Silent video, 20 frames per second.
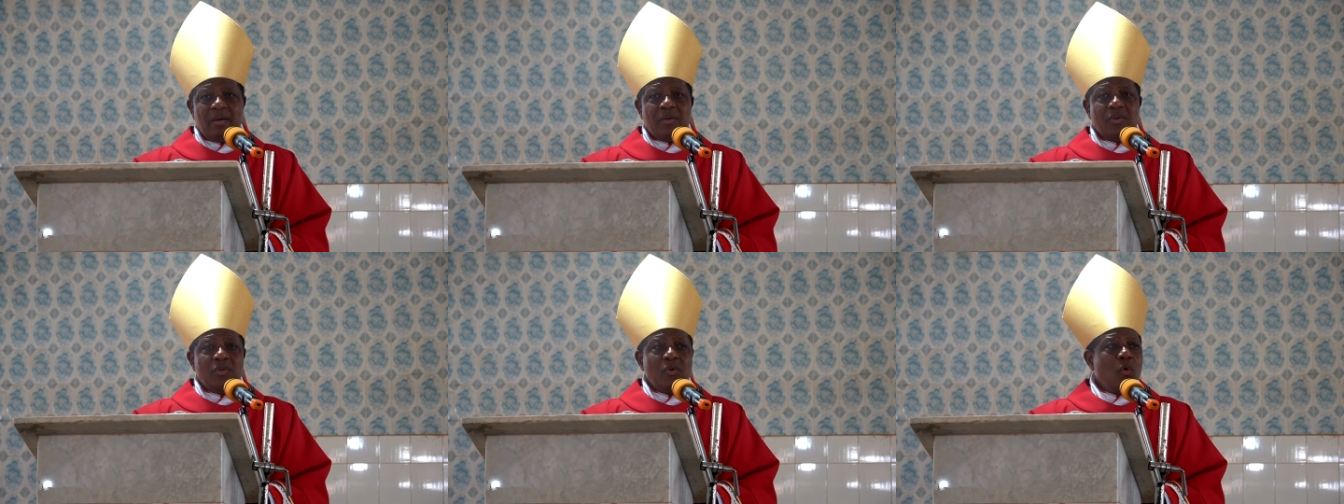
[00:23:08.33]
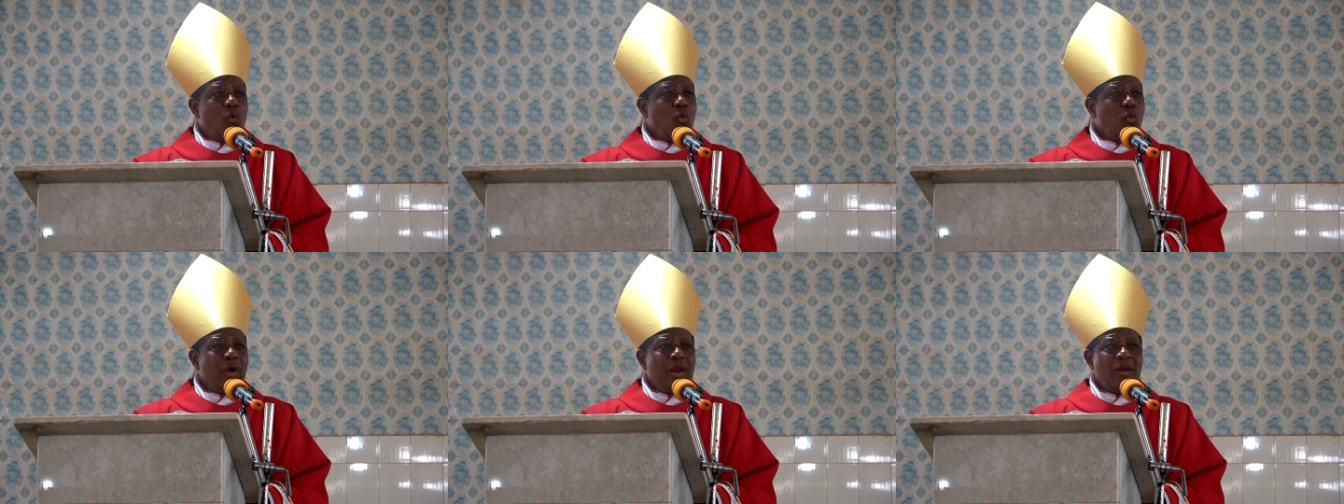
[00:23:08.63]

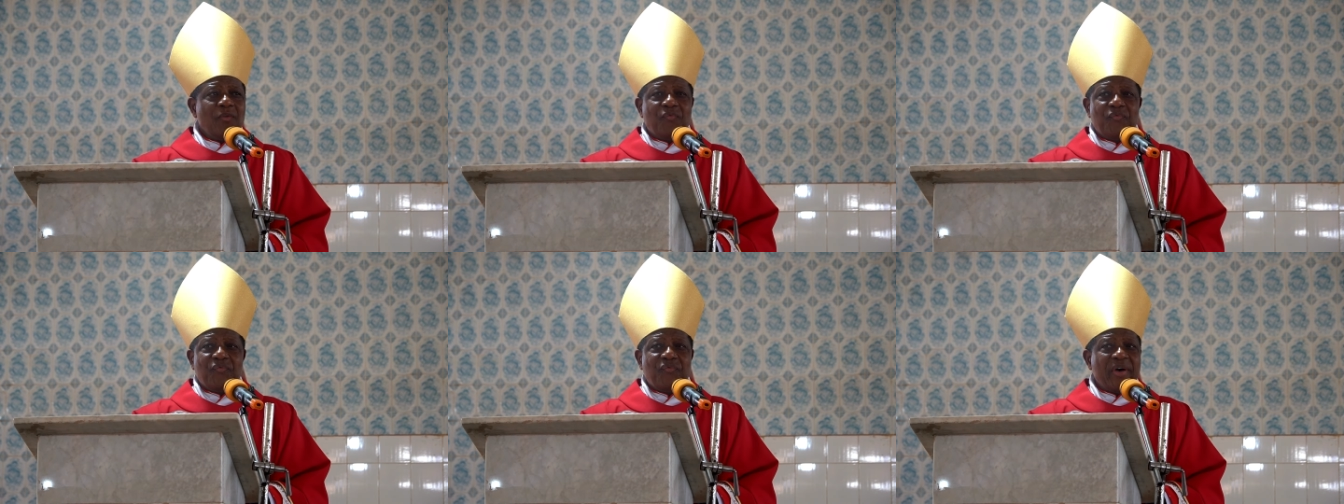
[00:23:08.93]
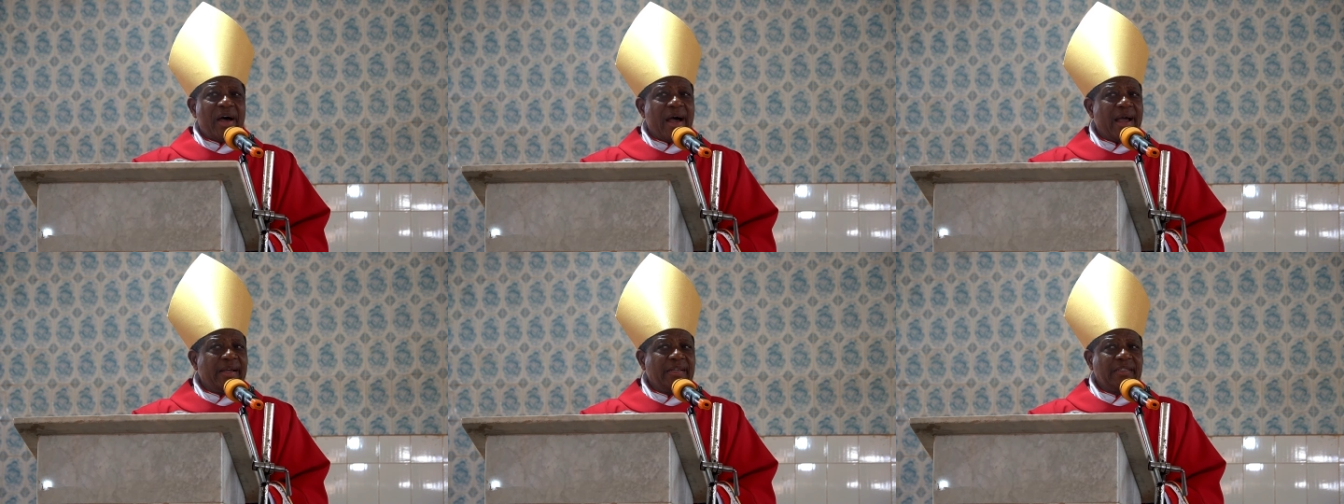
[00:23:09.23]
You will
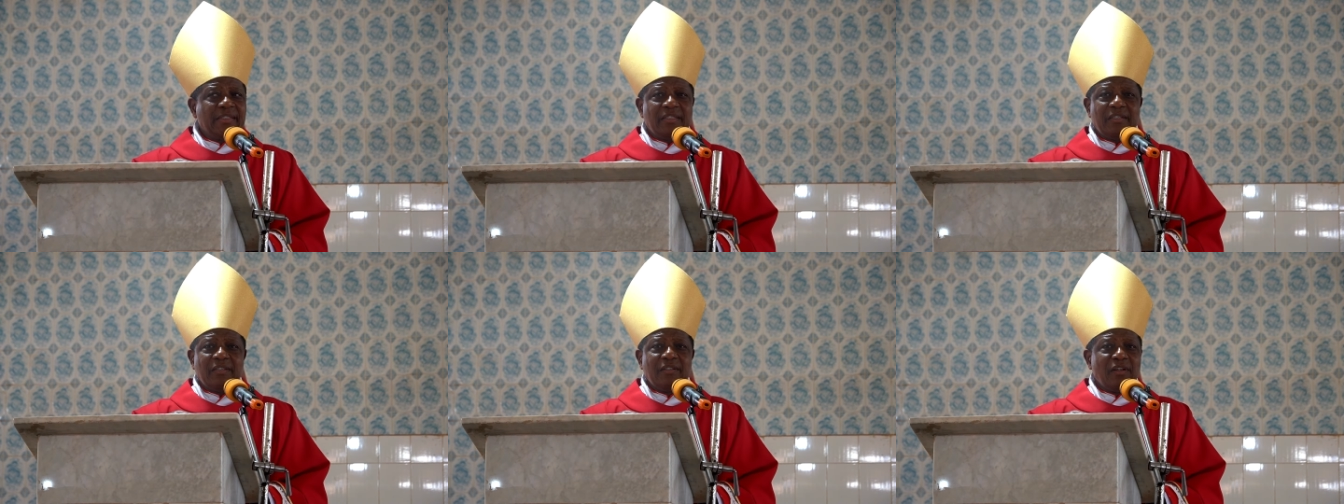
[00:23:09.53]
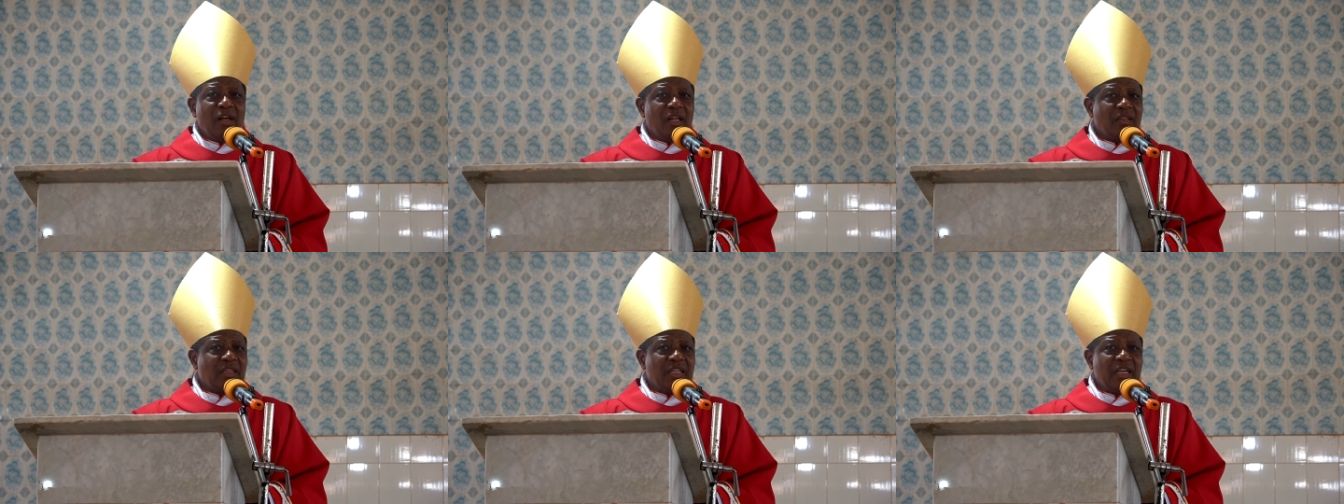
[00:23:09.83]

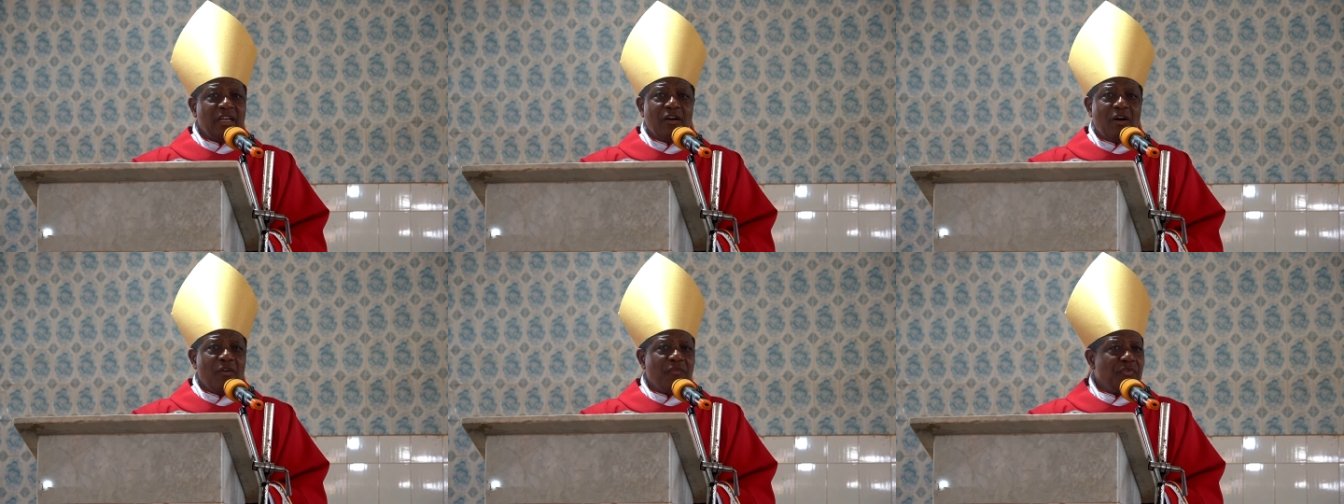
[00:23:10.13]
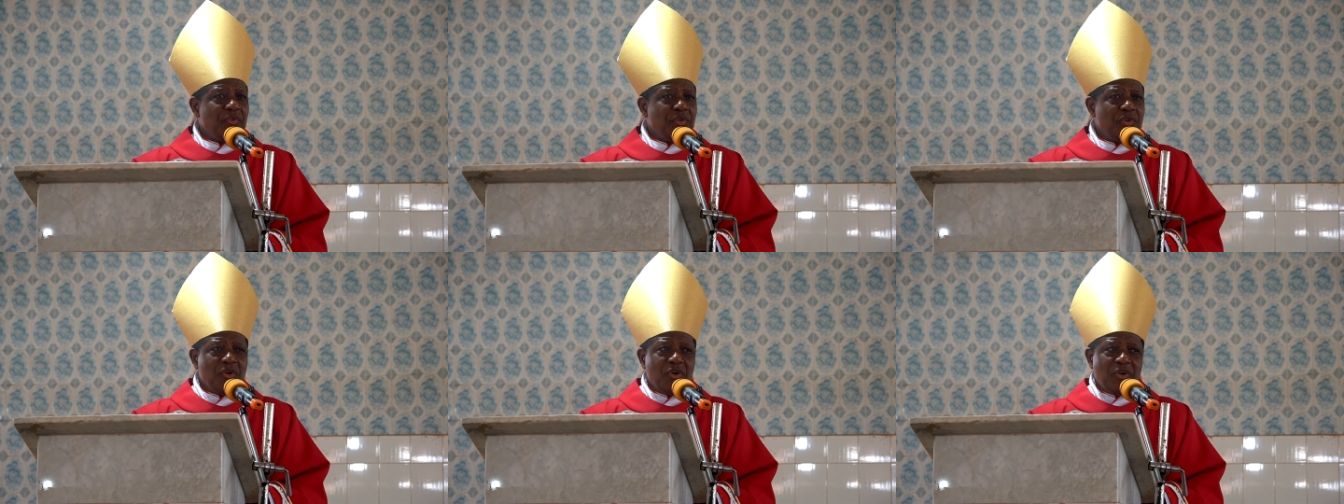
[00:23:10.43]
find nothing
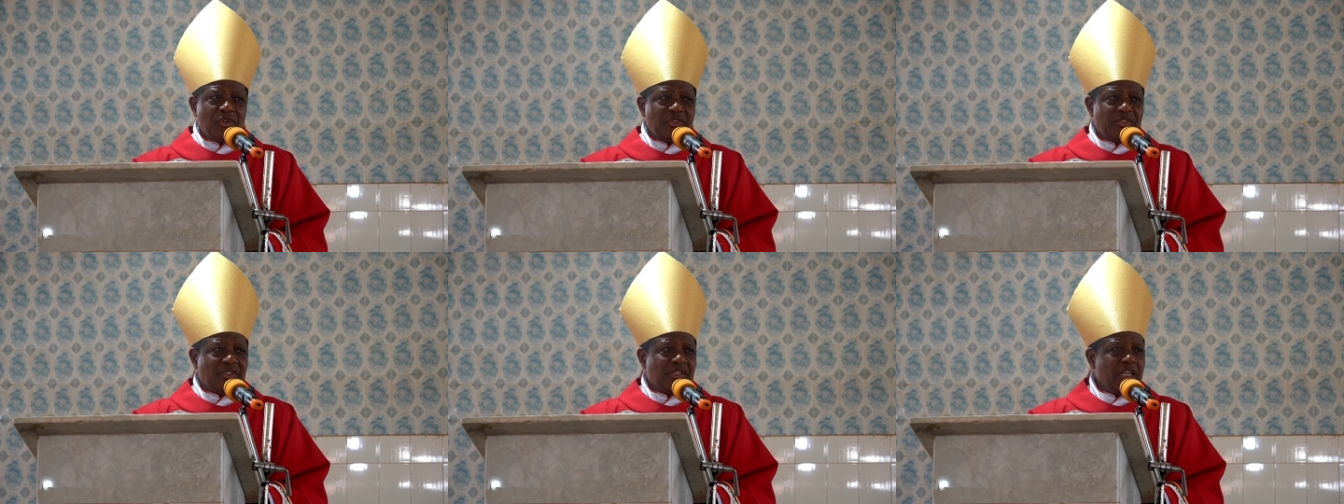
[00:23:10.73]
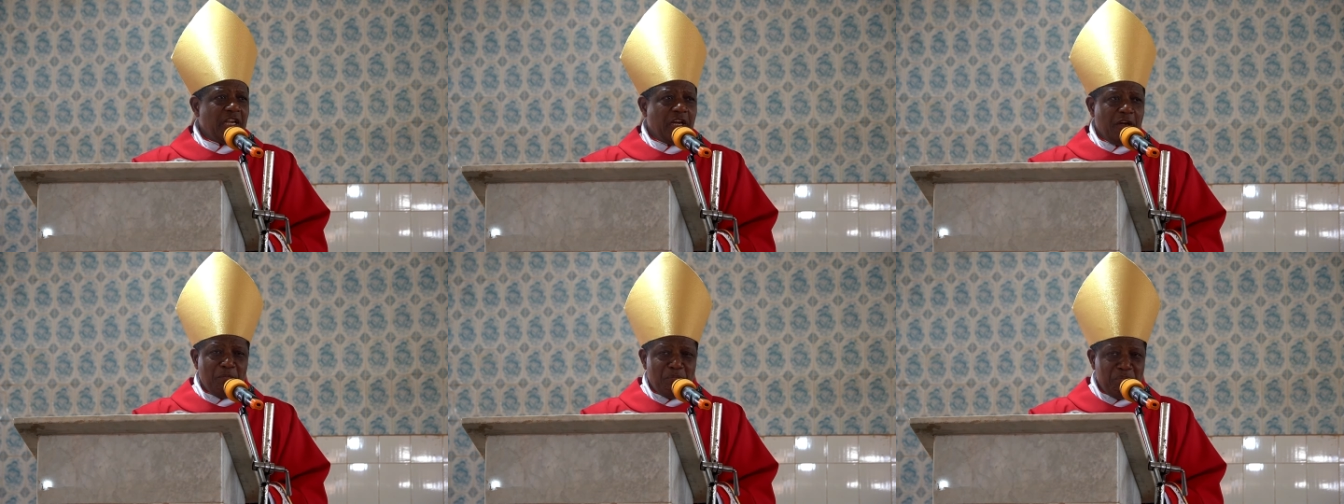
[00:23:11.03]
of
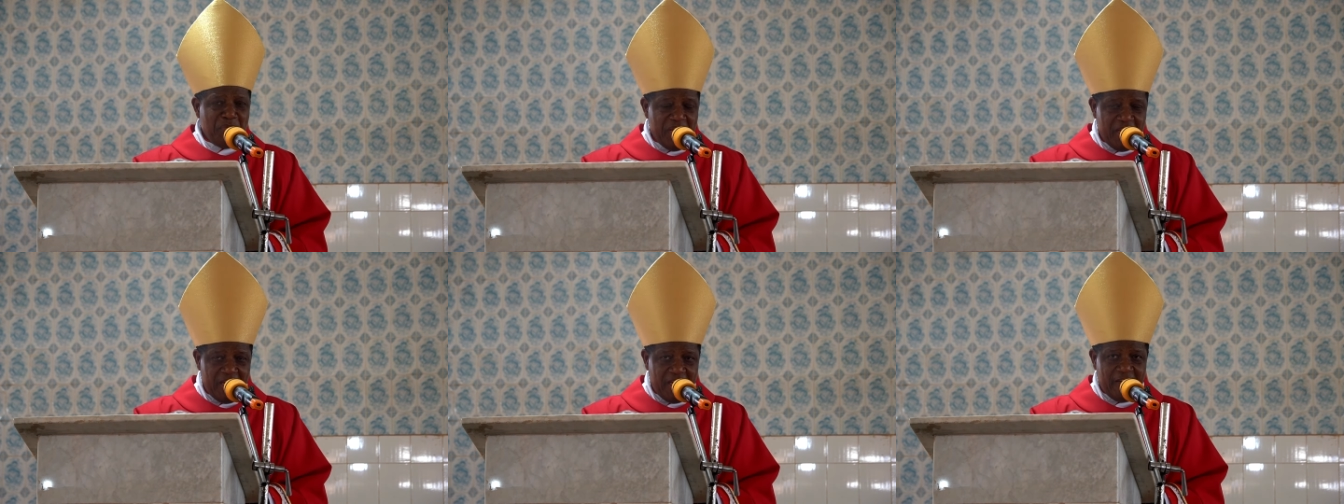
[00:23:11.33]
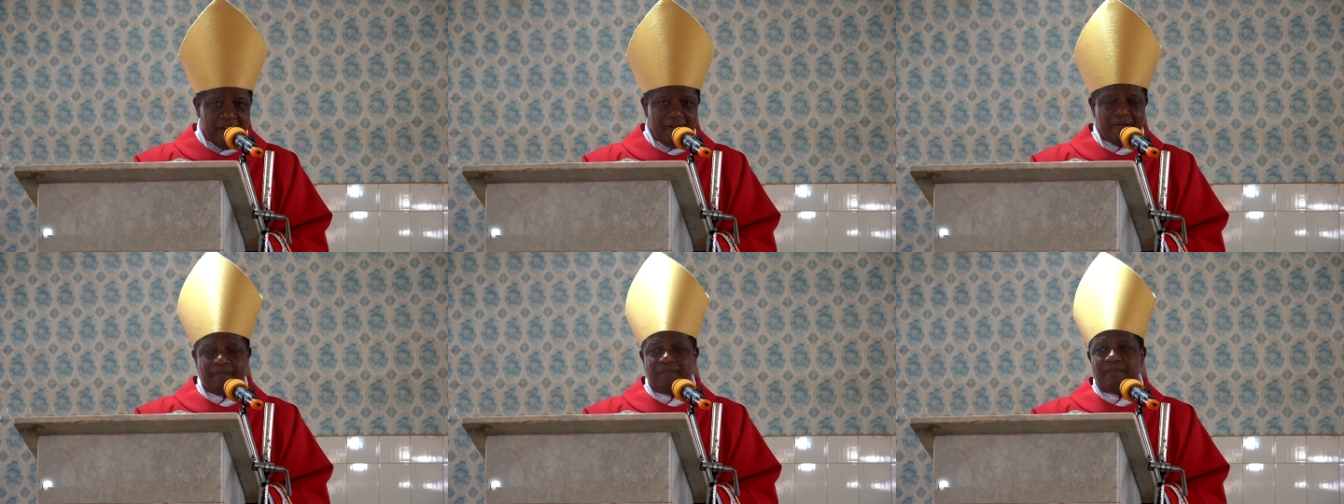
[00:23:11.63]
yours in
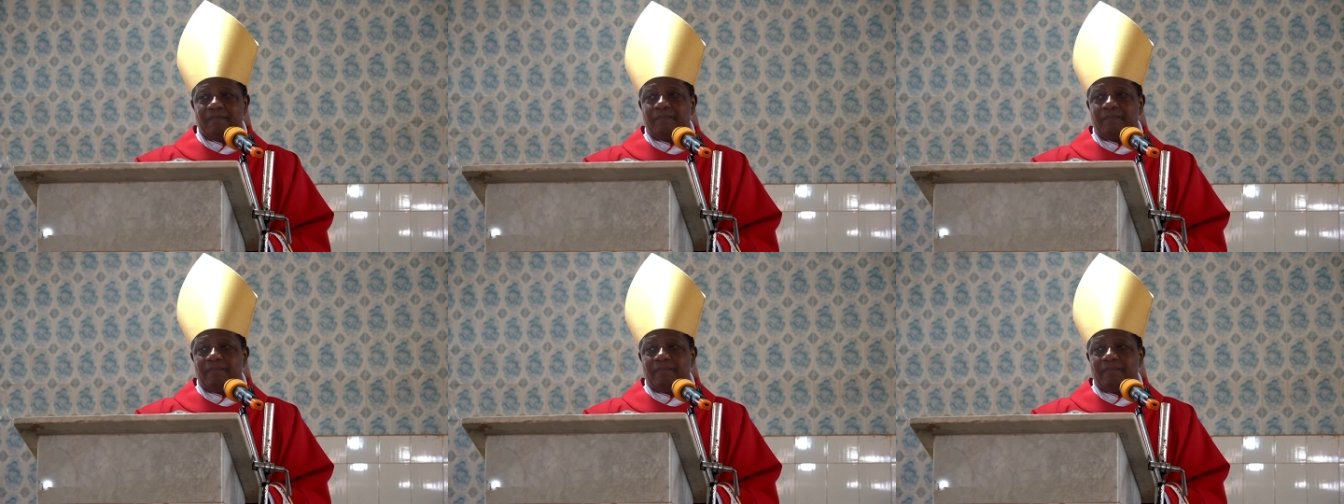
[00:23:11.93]
me."